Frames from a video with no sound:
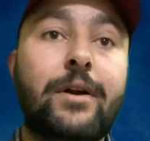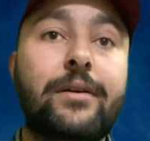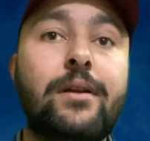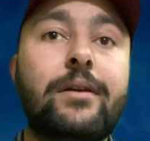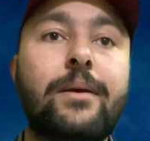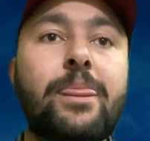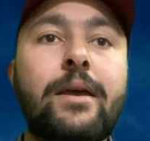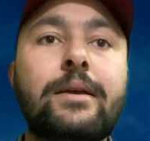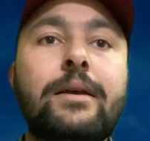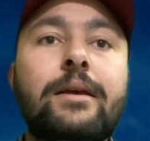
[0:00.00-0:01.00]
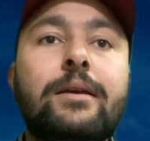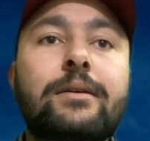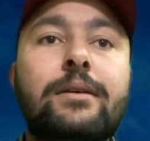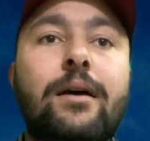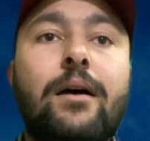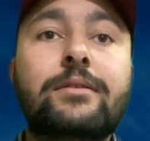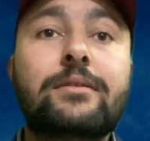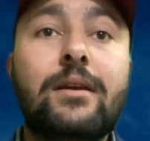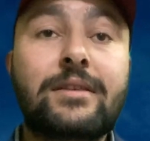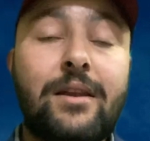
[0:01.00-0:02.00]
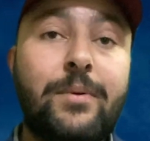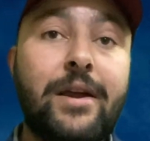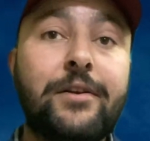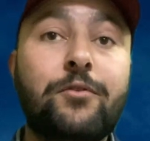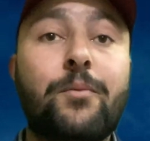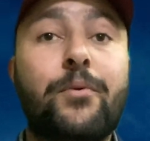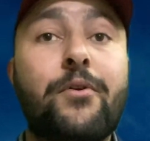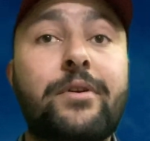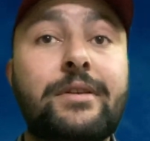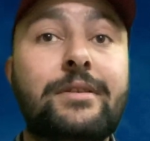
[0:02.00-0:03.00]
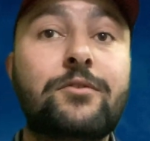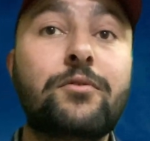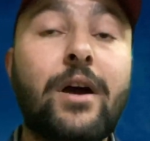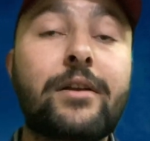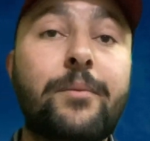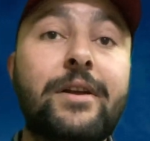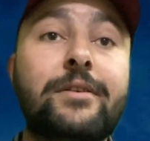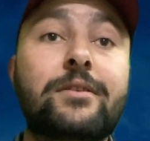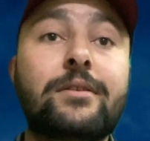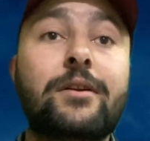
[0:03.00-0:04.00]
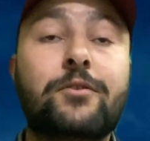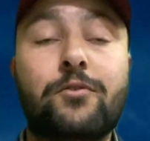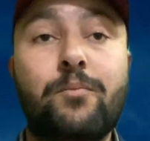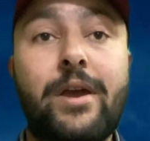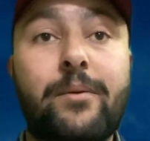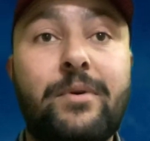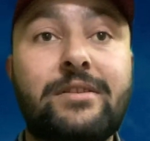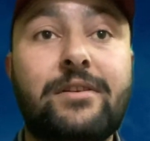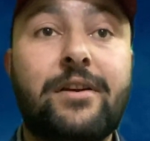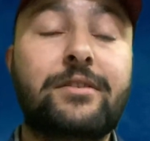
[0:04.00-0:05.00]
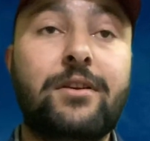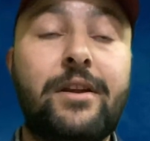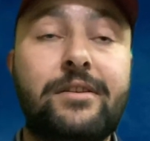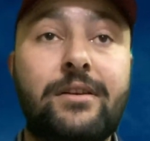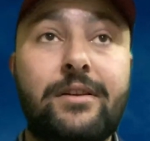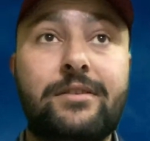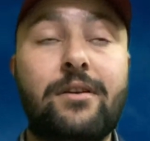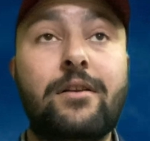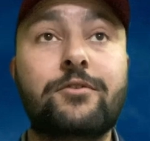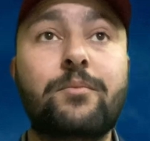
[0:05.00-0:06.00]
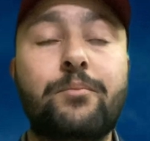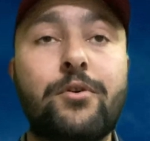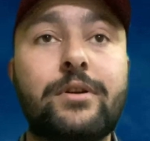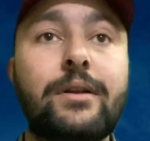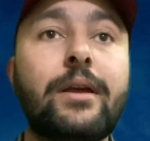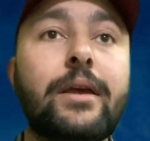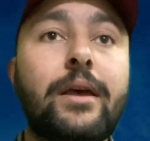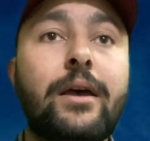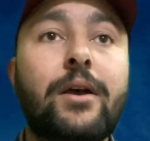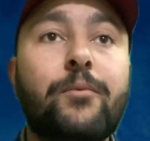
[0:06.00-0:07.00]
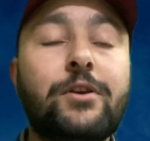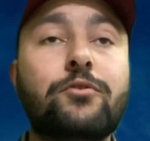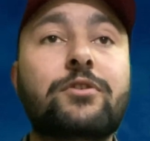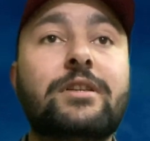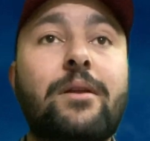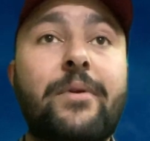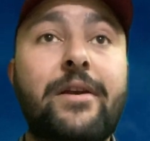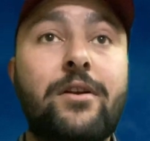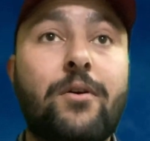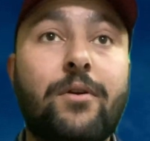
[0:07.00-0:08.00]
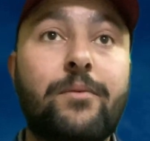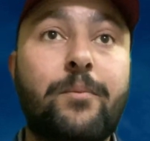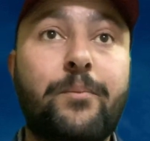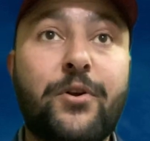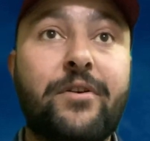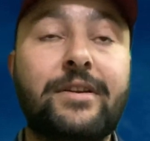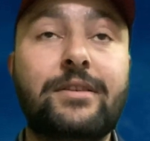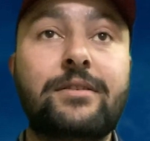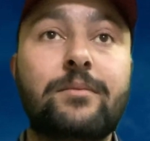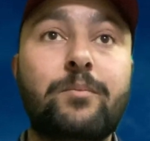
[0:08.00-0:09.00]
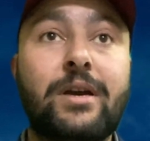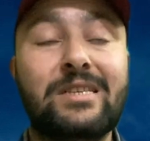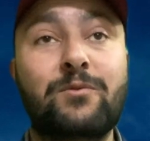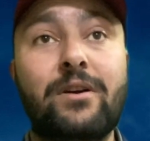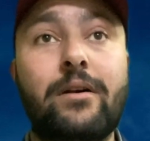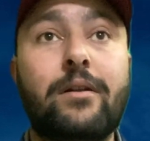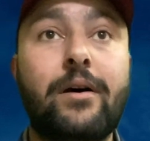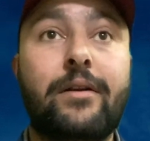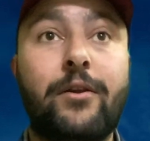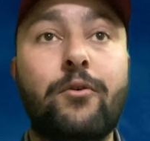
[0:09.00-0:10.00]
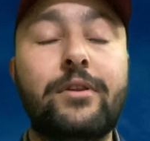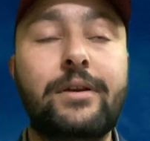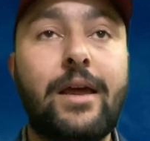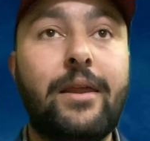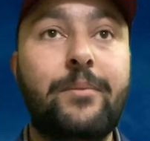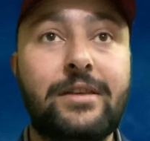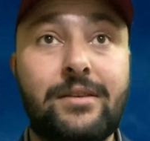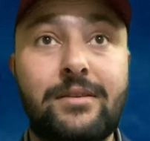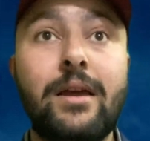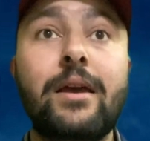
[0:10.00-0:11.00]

by daily. Celebrate your progress. Do not afraid to make mistakes. Yeah, it's also important. We should celebrate our progress because we are learning on the daily basis.